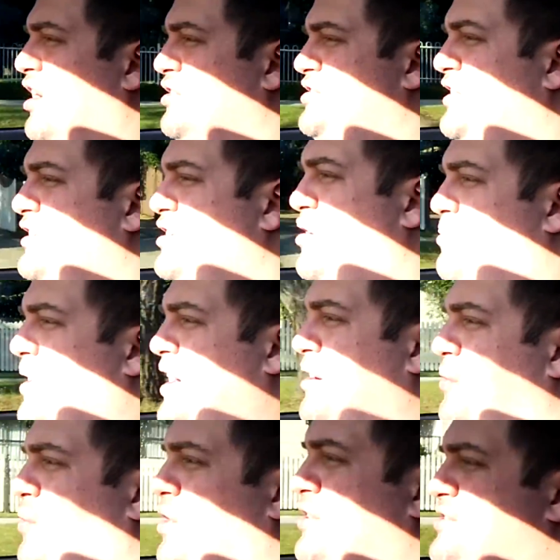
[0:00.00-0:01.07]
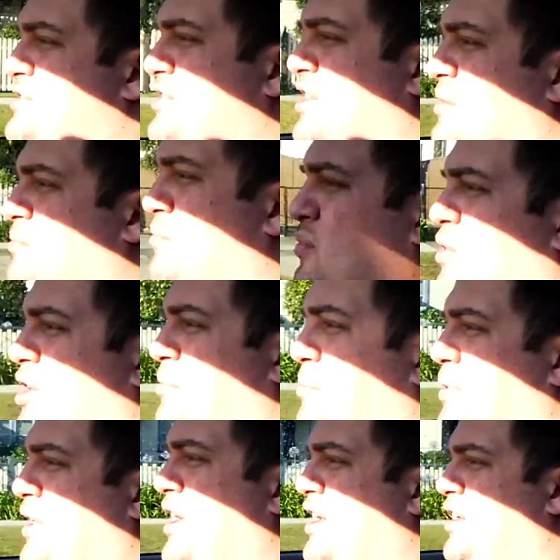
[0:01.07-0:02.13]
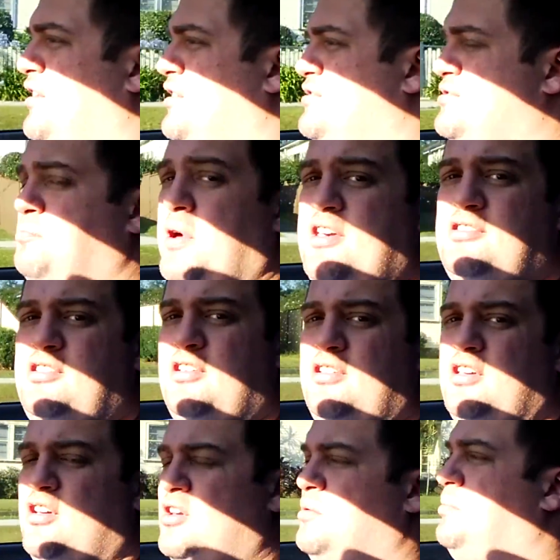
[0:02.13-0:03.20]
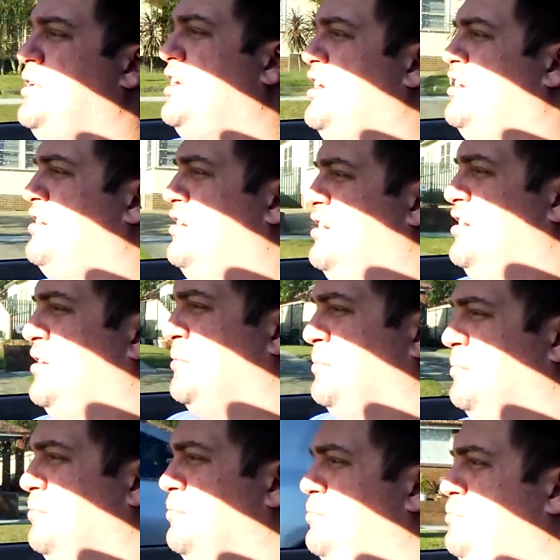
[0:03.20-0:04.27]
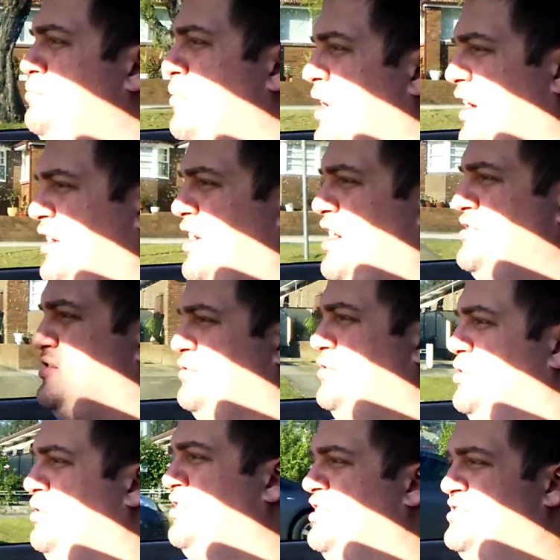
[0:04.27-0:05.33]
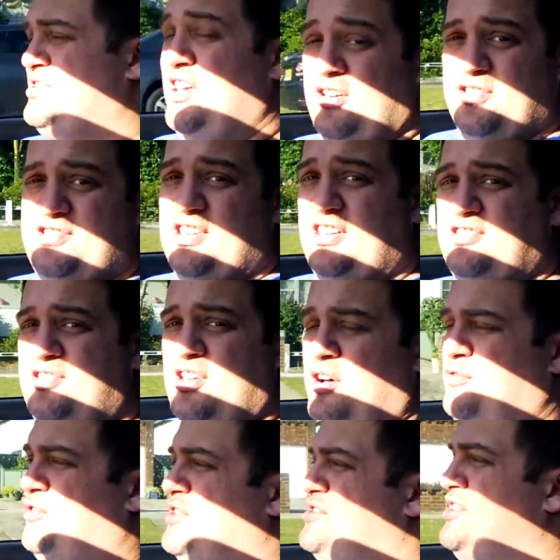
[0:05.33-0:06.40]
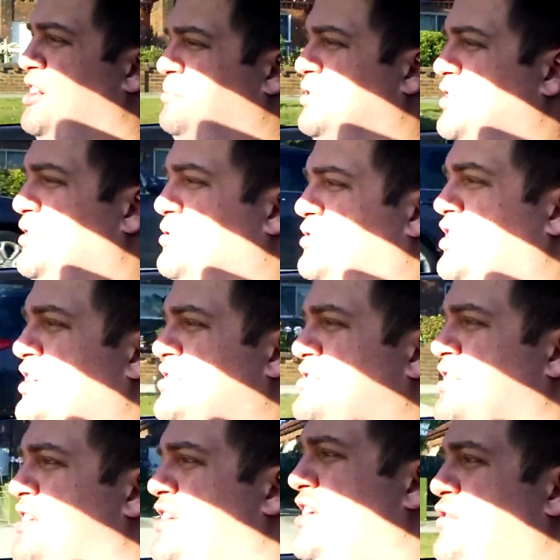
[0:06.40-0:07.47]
I'll tell you about what I'm planning. It's basically going to be a case of doing the TLC stuff, fixing up the little things that